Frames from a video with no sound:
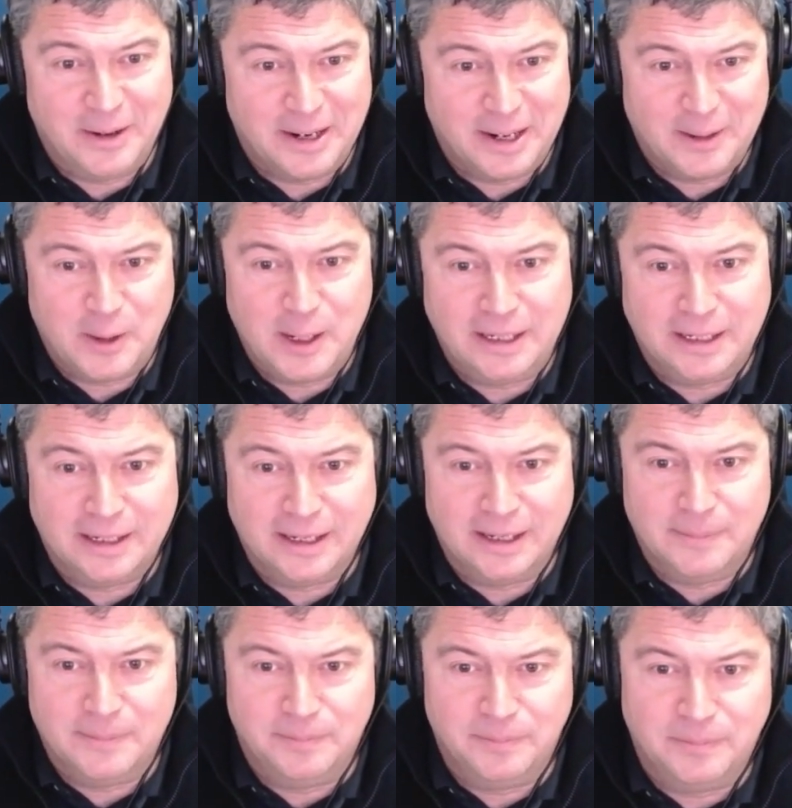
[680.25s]
I think
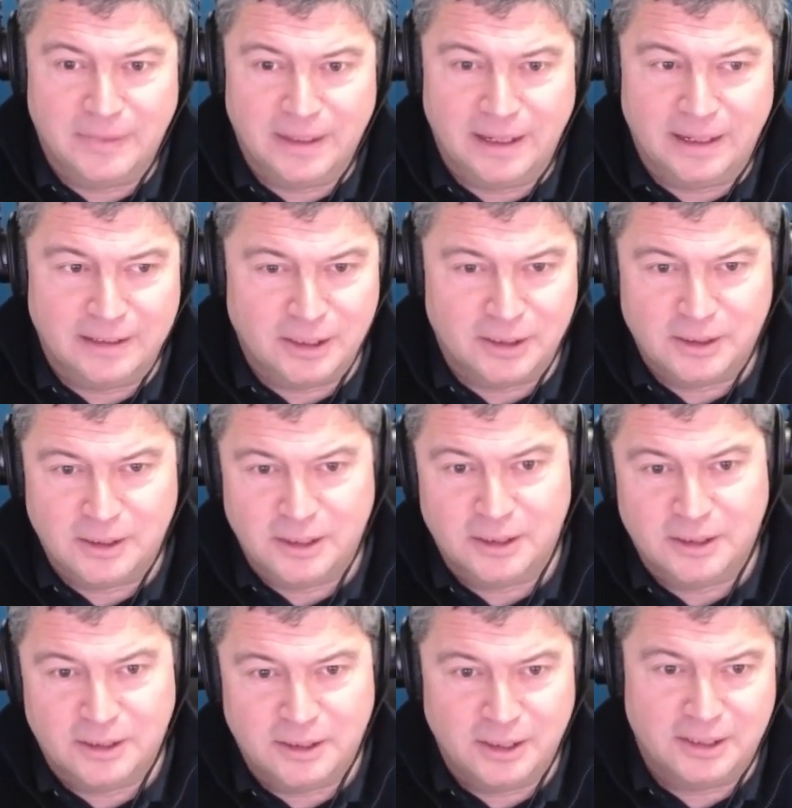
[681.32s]
just
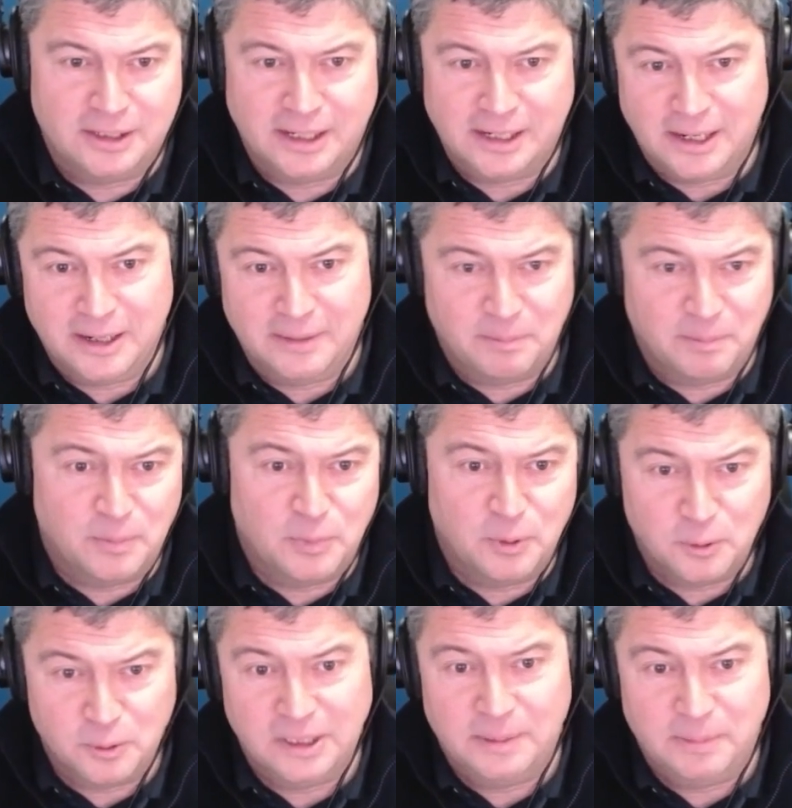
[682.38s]
to kind of
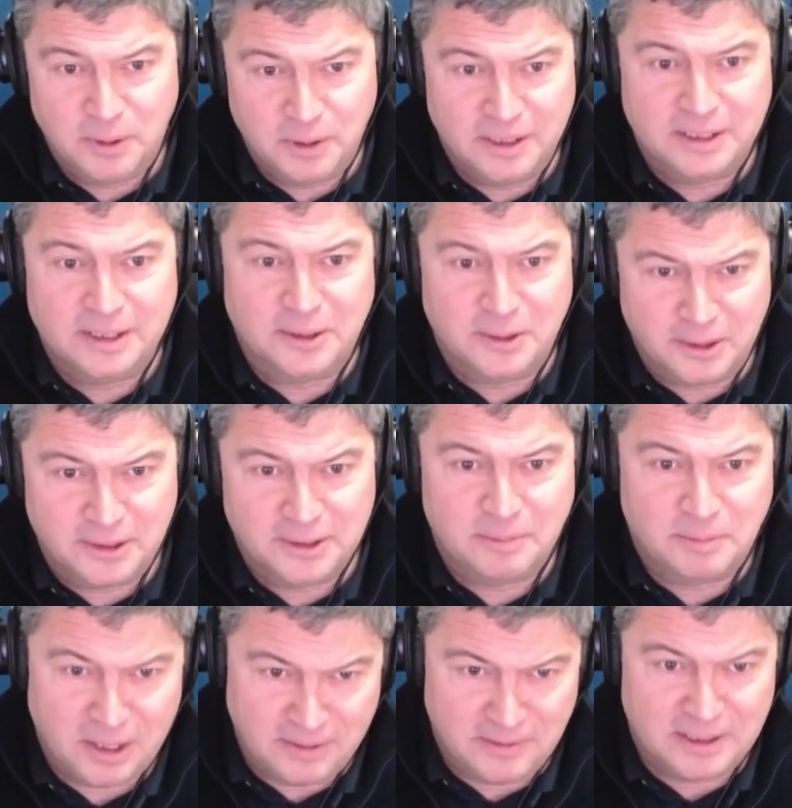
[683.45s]
broadly put this across
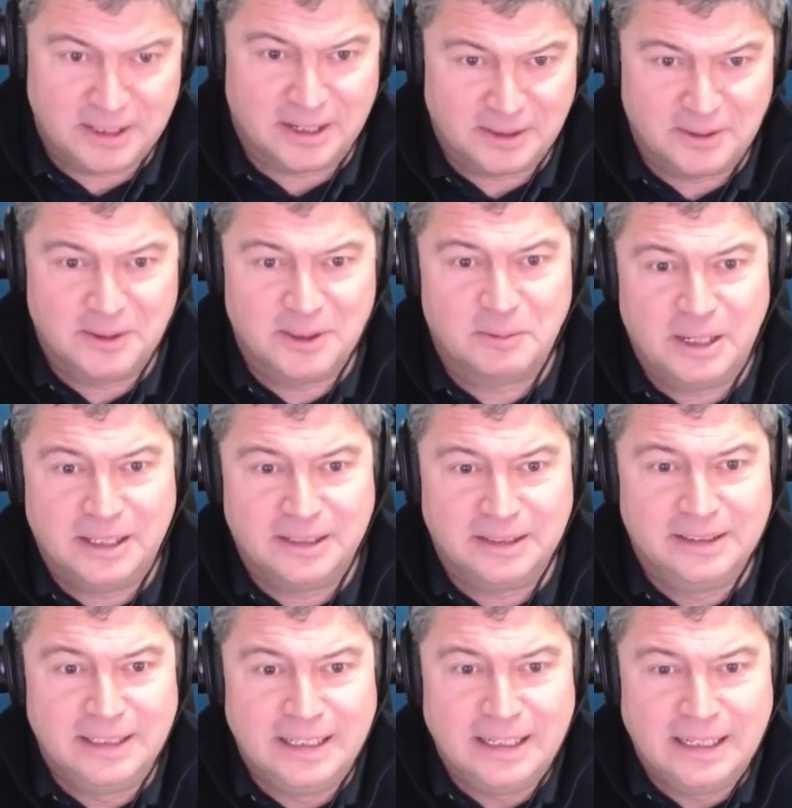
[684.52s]
private sector as
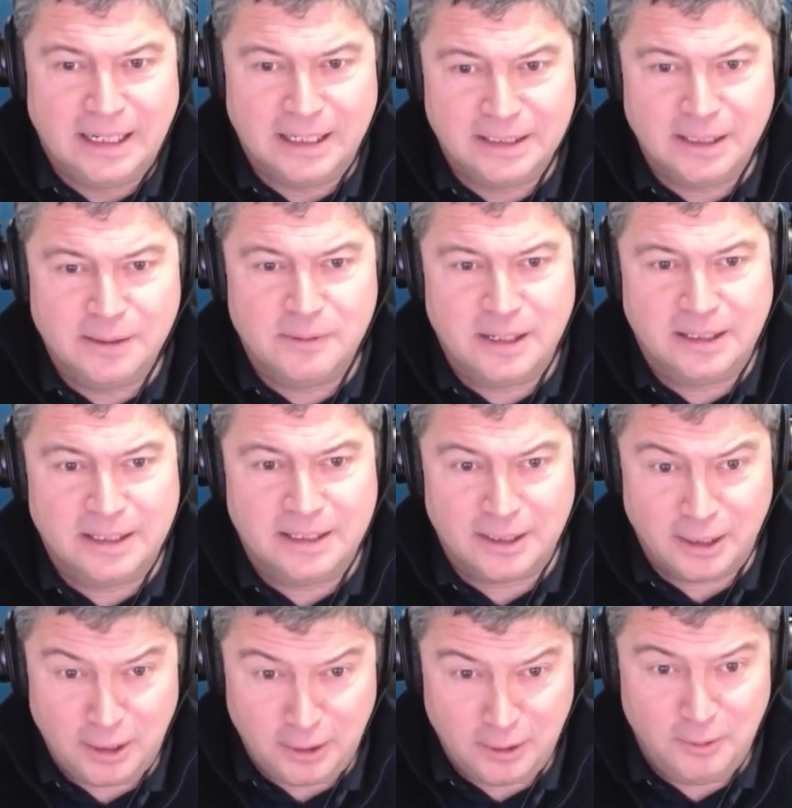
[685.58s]
well, I don't think there's
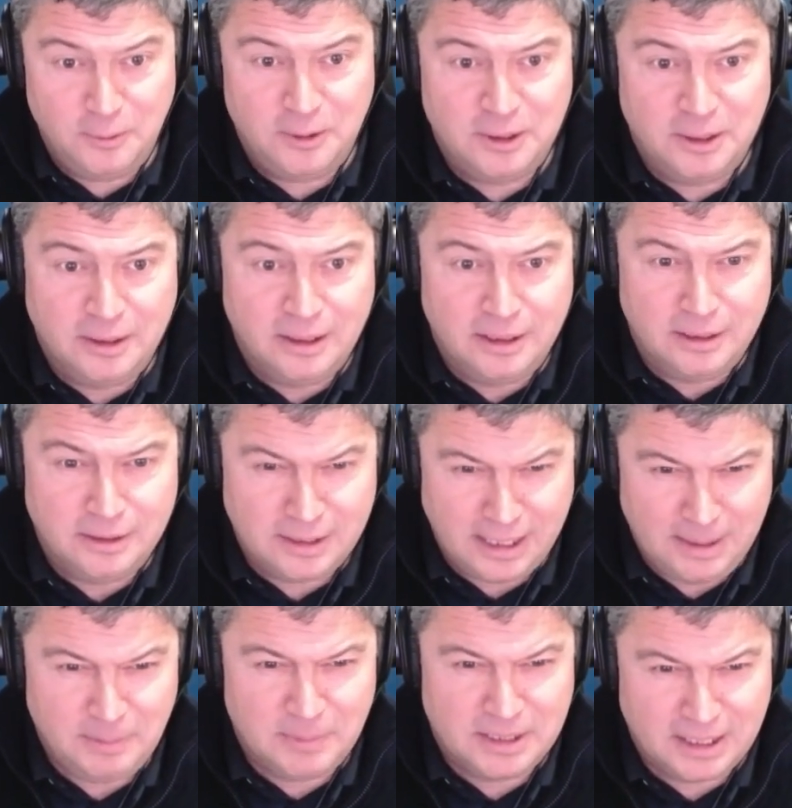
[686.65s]
a huge
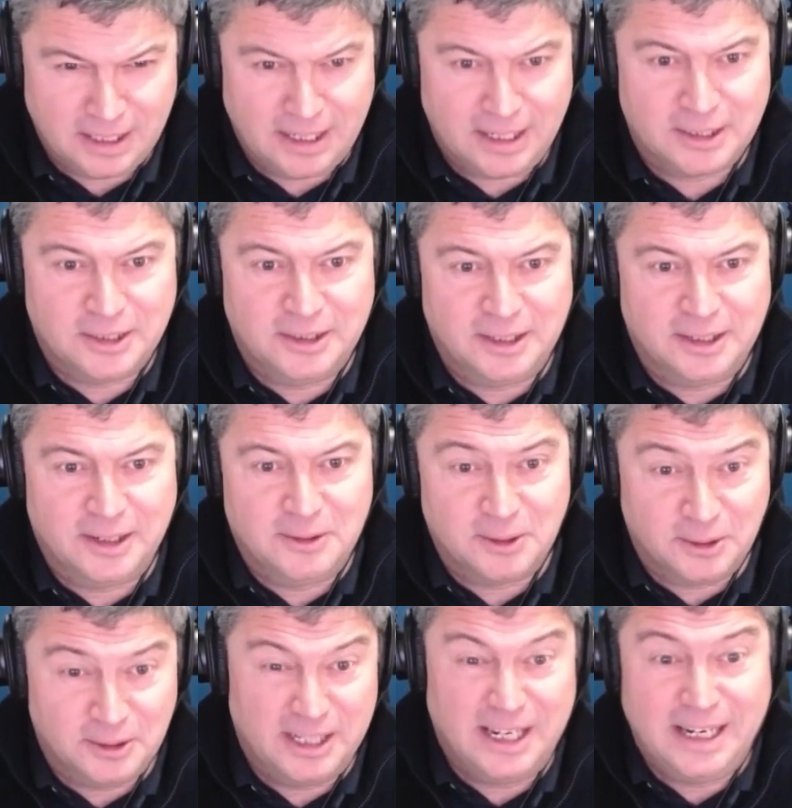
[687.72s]
team selection that goes
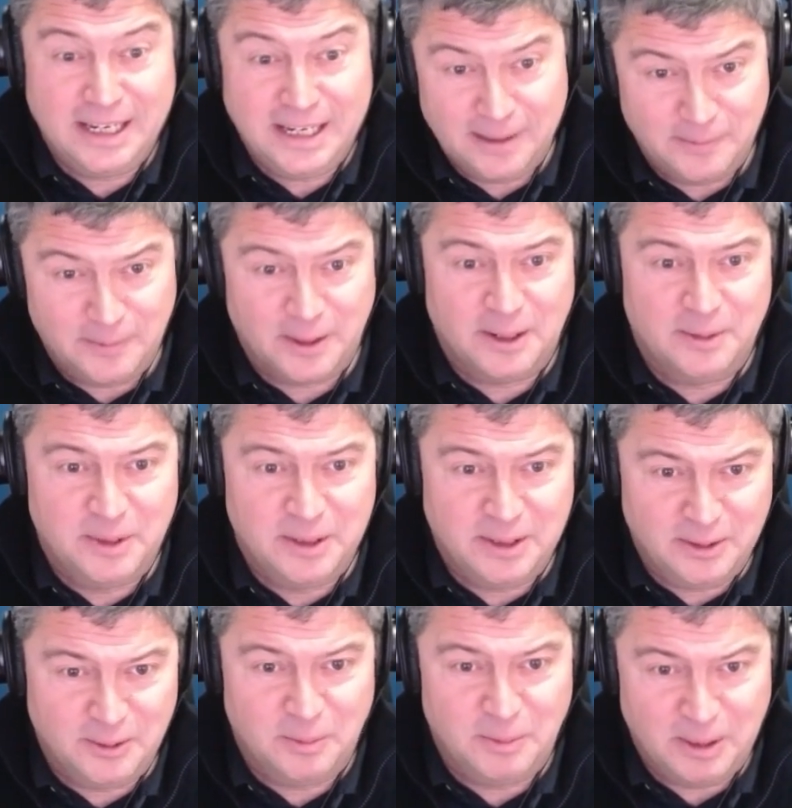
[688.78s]
on in any environment.
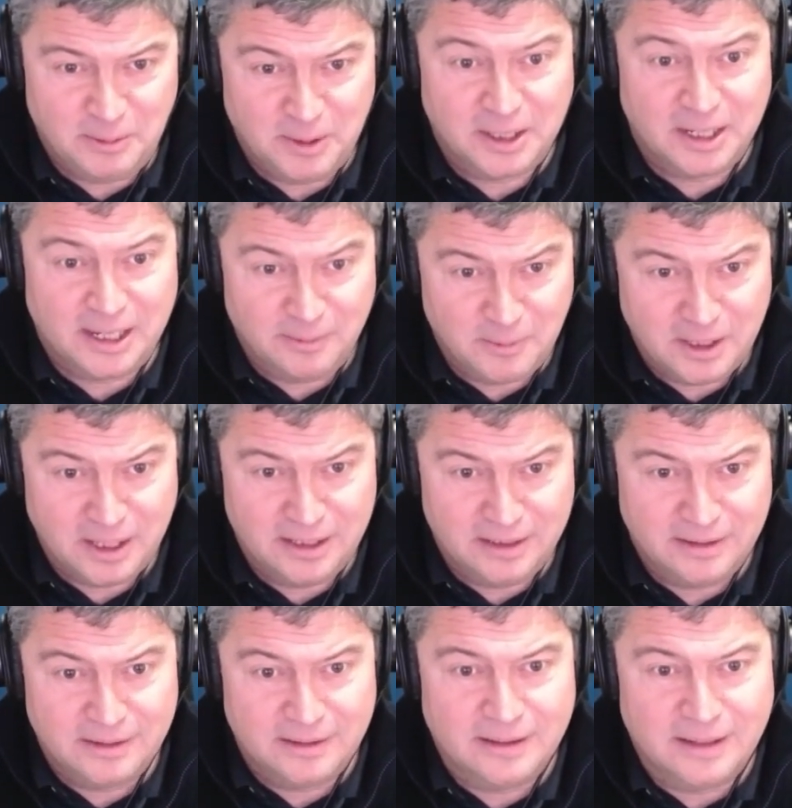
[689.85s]
You're normally working
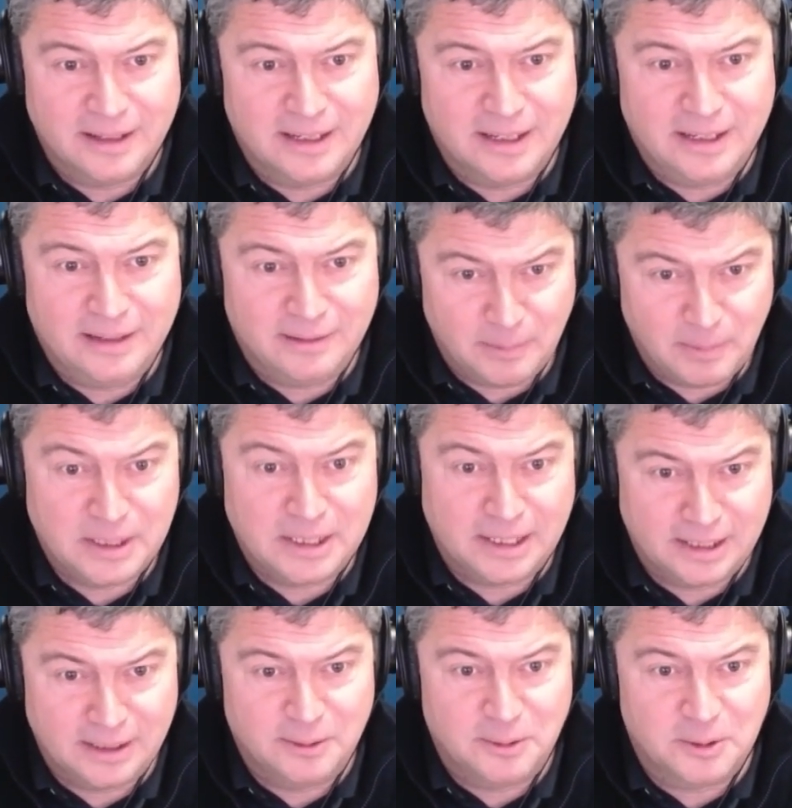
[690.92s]
within a
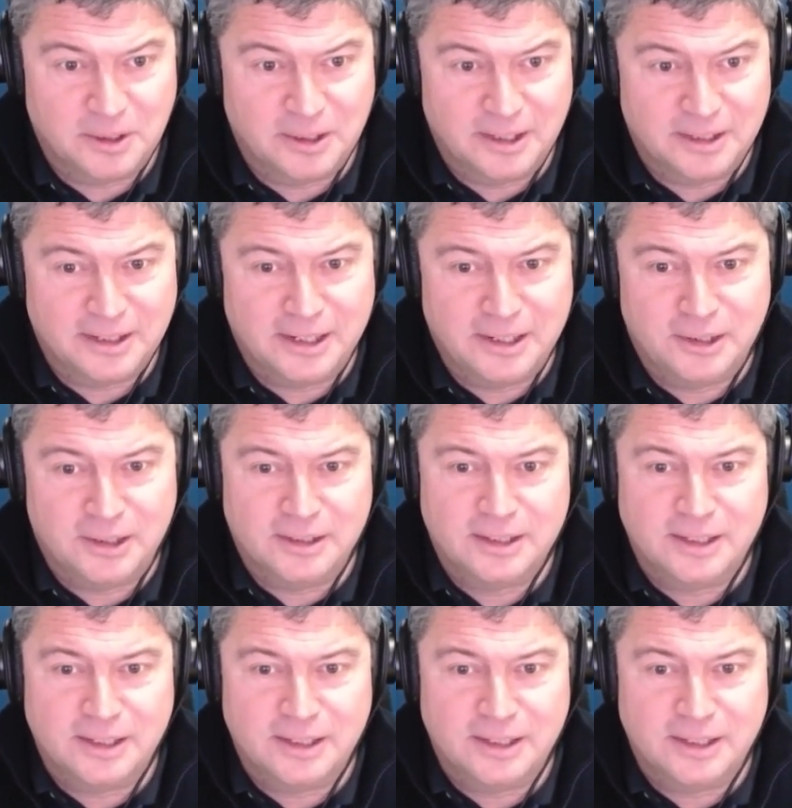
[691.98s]
particular organization.